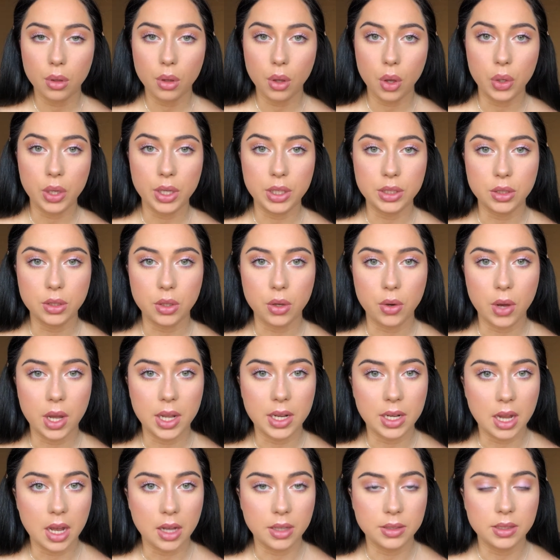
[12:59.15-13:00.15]
Okay, so
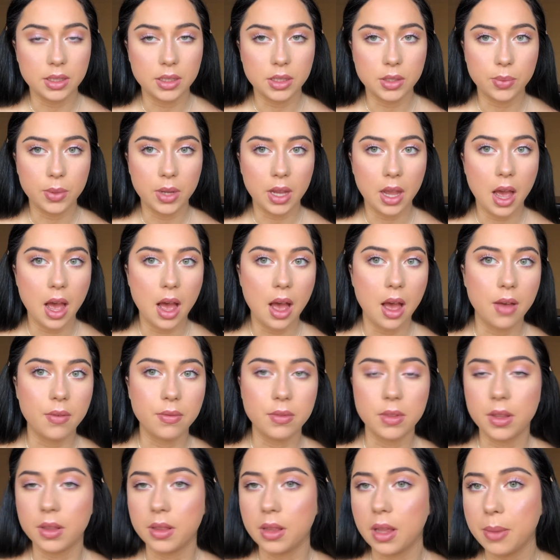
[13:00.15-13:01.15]
now since we have
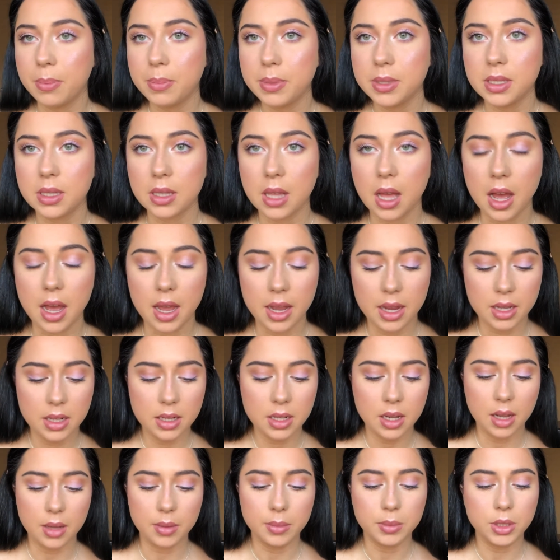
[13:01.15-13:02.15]
the lips
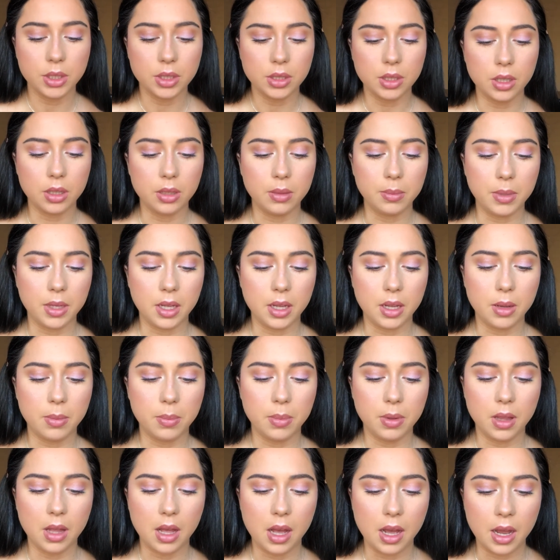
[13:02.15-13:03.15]
lined, I'm just going to be
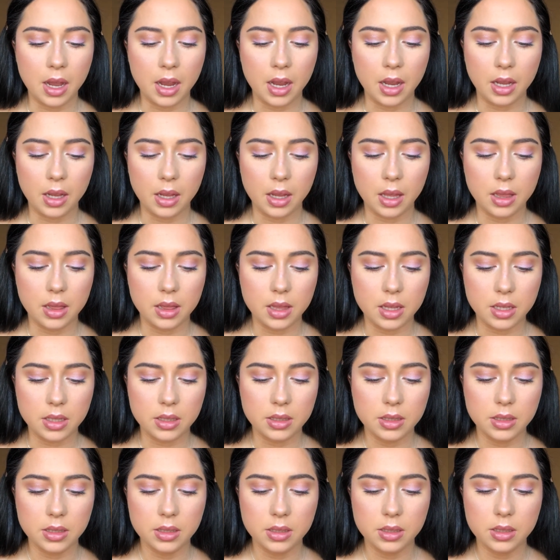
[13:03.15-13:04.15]
applying
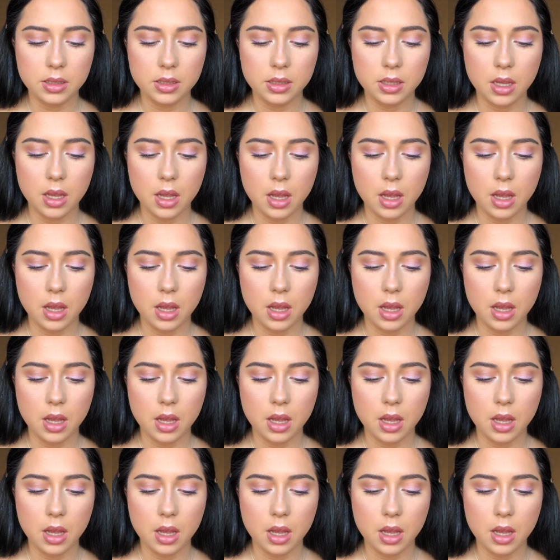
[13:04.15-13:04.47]
this